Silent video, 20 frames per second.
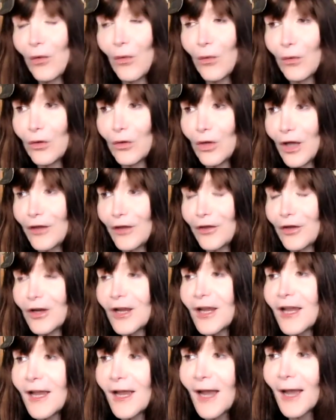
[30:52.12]
whole other,
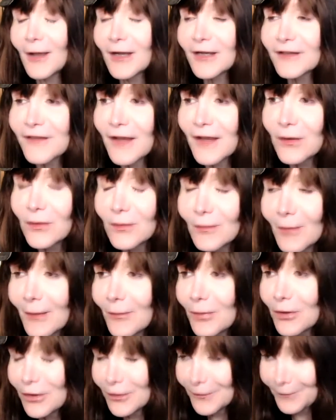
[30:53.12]
because I
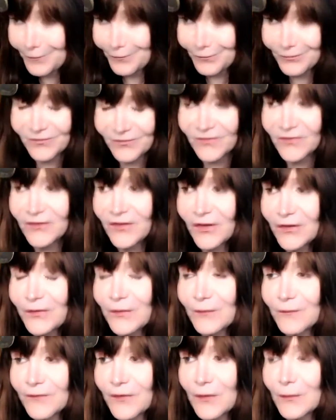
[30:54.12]
remember just
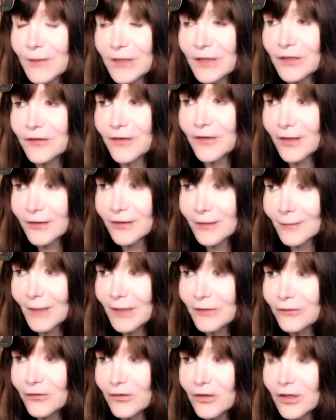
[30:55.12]
from filming the
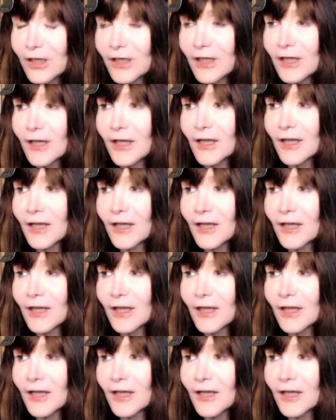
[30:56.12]
documentary,